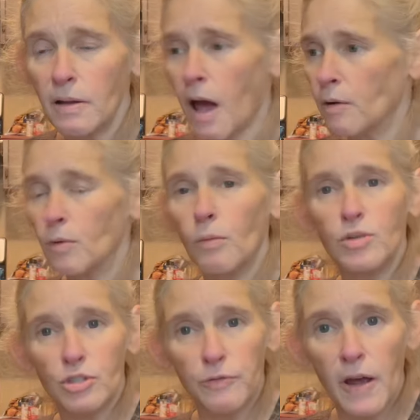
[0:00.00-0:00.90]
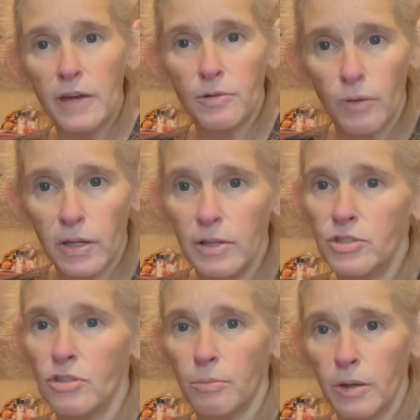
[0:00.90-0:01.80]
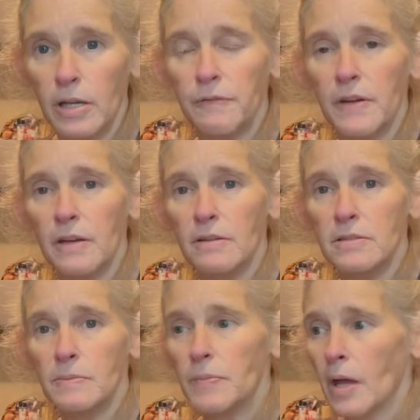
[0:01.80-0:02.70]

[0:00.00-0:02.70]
I don't know what your faith or religion or belief is.